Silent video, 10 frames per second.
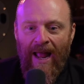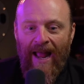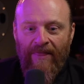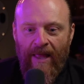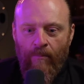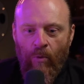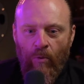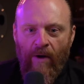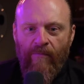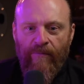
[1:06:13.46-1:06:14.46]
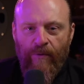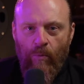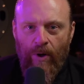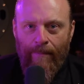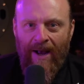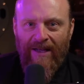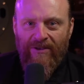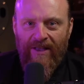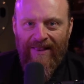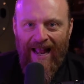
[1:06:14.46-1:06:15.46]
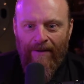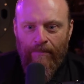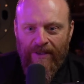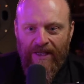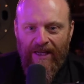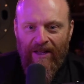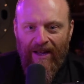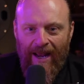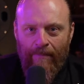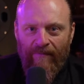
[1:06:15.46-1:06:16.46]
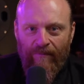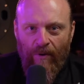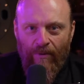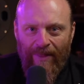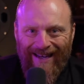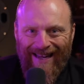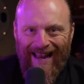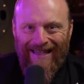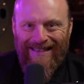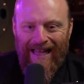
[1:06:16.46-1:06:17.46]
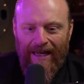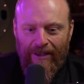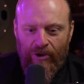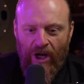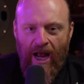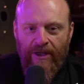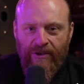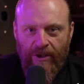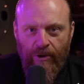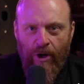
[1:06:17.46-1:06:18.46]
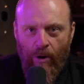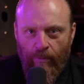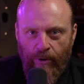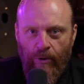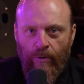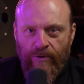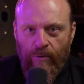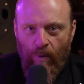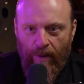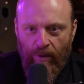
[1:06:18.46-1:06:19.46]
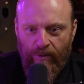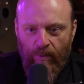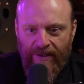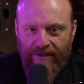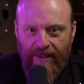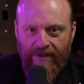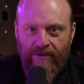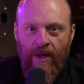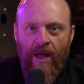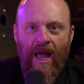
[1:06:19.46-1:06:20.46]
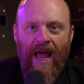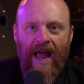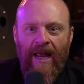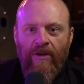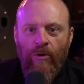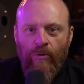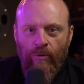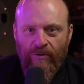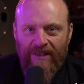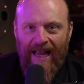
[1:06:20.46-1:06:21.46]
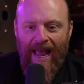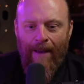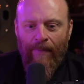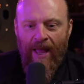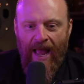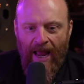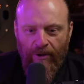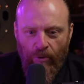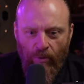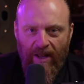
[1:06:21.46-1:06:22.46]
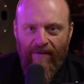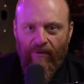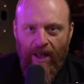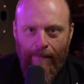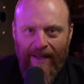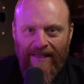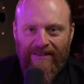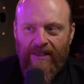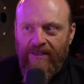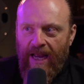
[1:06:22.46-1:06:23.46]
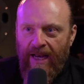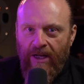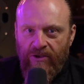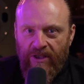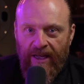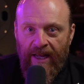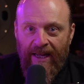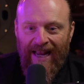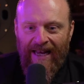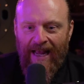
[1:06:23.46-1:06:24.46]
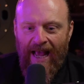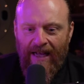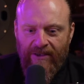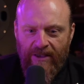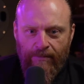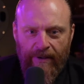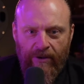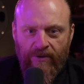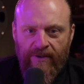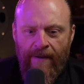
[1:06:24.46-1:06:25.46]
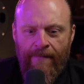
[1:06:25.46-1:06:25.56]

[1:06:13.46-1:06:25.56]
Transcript: and then moreover, if you want to master that particular ebb and flow, that kinesthetic charge, then you go and you use the Way 126, and you use the app, and you level up instantaneously, getting access because